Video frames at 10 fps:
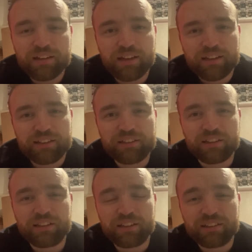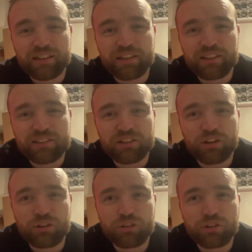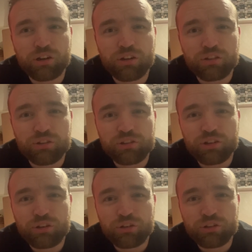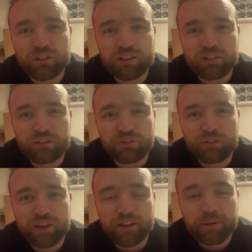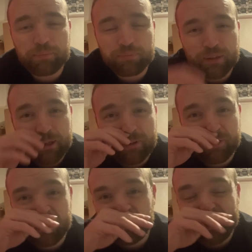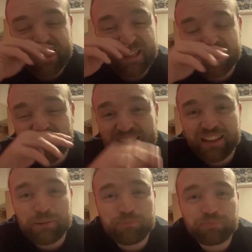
I think she, as I said, I think she's got a good car, so she's got a good chance of having a good weekend there.